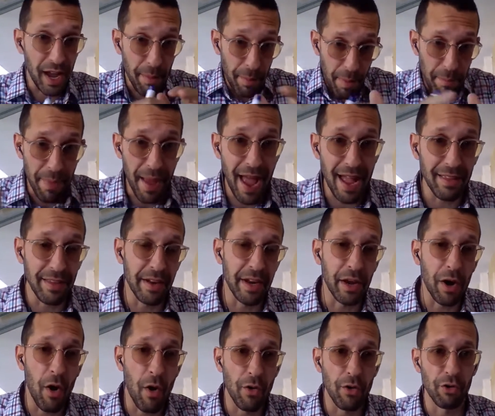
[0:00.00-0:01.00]
I'm abandoning
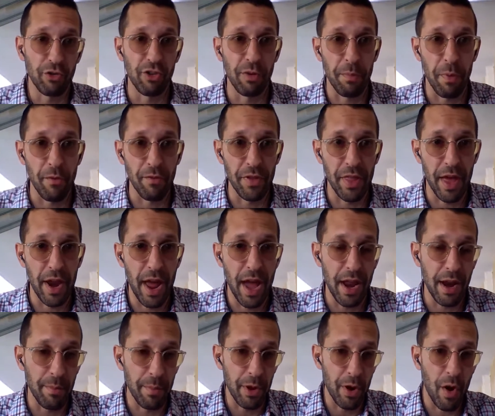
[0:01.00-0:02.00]
ownership over that
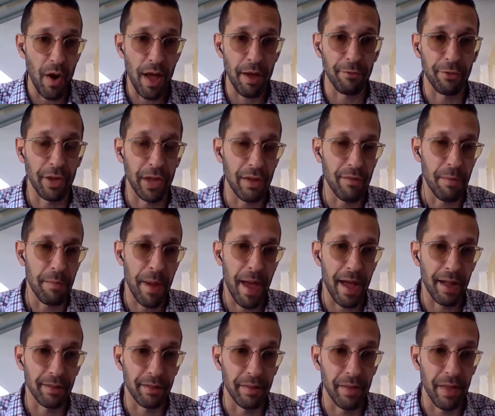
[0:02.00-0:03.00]
item. We don't have to give it
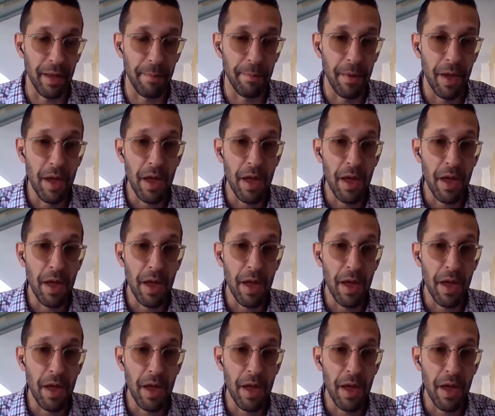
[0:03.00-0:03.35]
back to them.